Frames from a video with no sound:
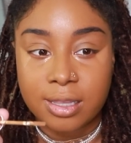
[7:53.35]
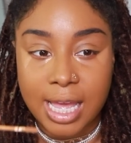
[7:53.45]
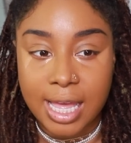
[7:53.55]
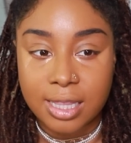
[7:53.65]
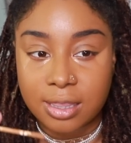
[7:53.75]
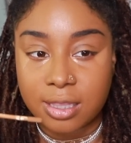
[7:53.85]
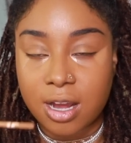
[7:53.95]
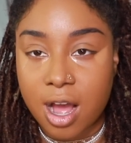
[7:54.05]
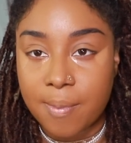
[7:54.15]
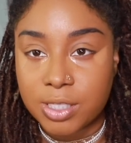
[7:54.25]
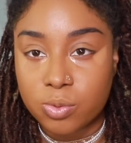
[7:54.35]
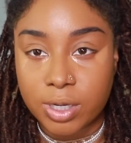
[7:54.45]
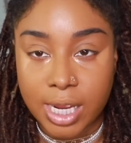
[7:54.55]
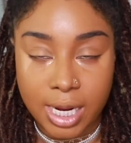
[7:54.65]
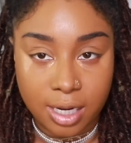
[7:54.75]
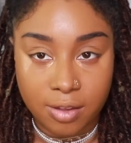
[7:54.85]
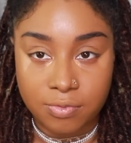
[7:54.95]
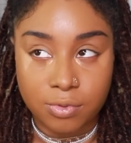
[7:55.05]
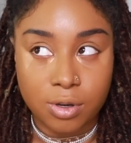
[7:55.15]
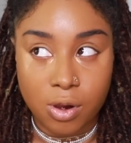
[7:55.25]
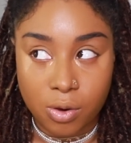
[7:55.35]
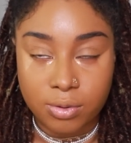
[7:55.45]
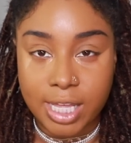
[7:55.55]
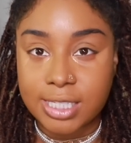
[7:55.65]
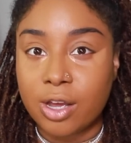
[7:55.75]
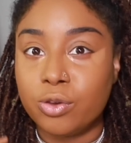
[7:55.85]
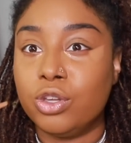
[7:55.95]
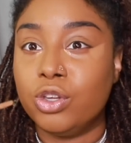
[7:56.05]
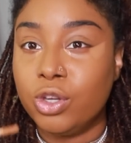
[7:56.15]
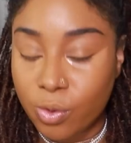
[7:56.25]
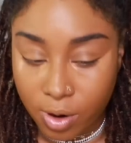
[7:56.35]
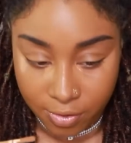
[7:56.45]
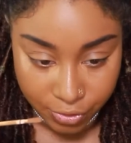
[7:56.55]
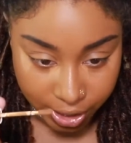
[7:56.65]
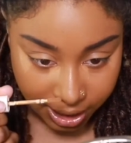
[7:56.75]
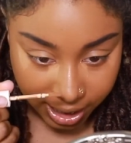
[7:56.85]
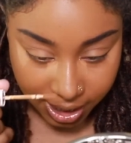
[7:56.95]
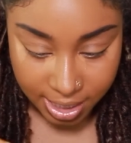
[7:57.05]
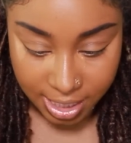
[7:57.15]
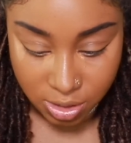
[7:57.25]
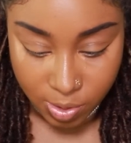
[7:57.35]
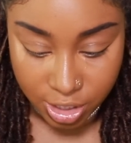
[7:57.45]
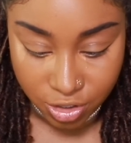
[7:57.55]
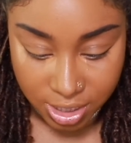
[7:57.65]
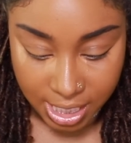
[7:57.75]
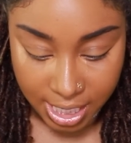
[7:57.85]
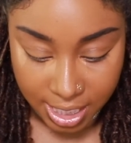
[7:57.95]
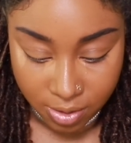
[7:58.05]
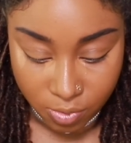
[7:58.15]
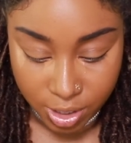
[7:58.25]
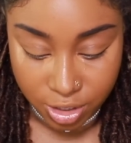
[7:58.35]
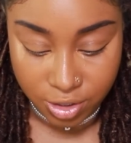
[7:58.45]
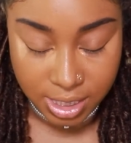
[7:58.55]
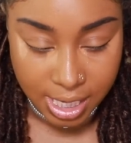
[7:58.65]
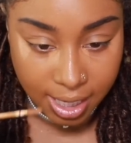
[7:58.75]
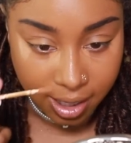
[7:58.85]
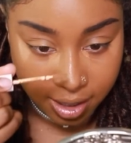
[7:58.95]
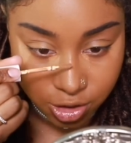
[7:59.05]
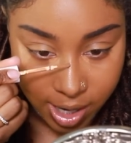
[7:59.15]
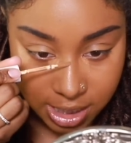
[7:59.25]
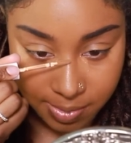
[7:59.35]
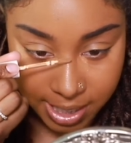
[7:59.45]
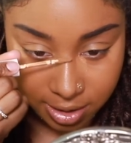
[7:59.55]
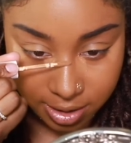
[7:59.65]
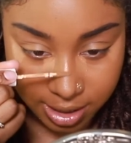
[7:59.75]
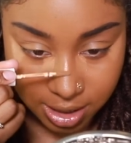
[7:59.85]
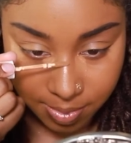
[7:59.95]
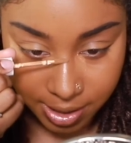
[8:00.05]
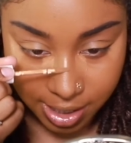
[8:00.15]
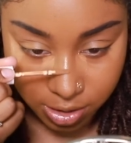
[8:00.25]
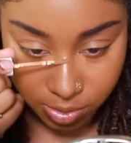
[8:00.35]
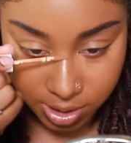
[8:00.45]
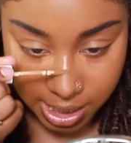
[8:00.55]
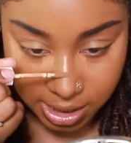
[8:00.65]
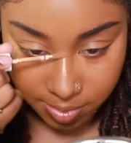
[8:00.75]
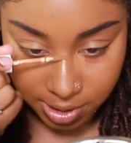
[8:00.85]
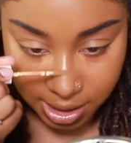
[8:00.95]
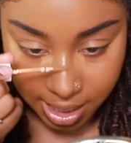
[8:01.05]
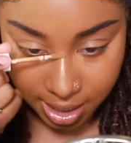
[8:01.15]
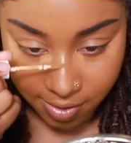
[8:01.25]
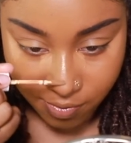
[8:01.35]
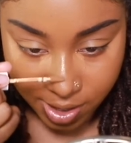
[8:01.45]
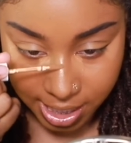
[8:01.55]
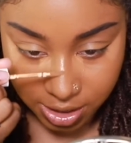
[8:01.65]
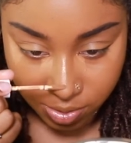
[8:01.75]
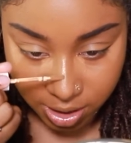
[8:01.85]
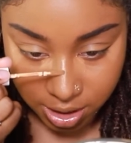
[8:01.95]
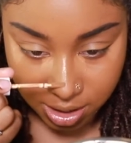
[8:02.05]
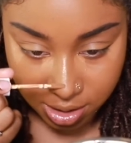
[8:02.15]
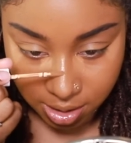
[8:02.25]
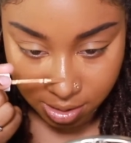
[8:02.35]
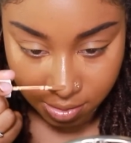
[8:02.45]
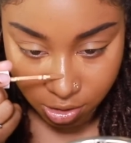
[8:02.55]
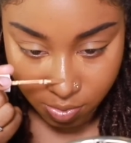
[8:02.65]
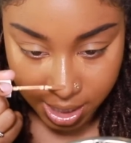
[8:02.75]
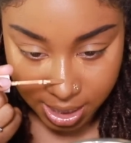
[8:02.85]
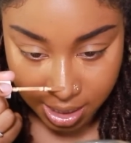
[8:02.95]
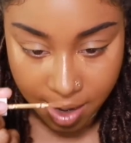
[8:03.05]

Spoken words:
that their comments were negative. No, that's how you are feeling, and that's why you're saying what you're saying. Trying to make it look like somebody else was saying something negative when that's really just you making